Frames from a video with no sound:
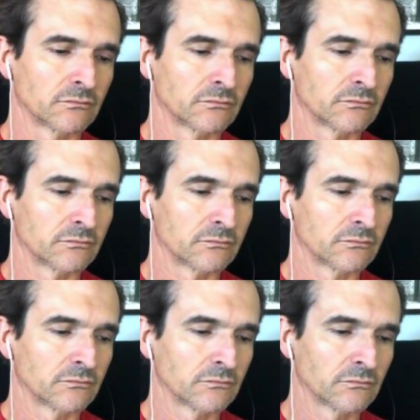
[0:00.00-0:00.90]

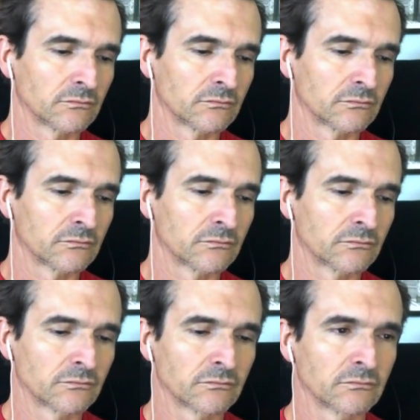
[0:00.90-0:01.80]

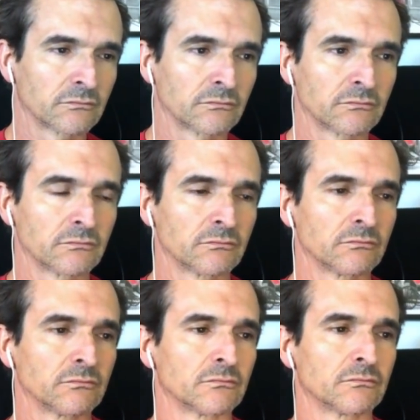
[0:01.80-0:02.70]

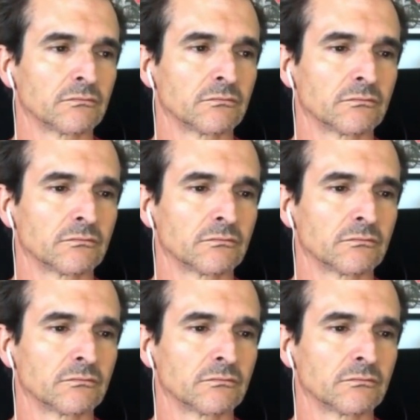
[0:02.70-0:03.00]
[no speech]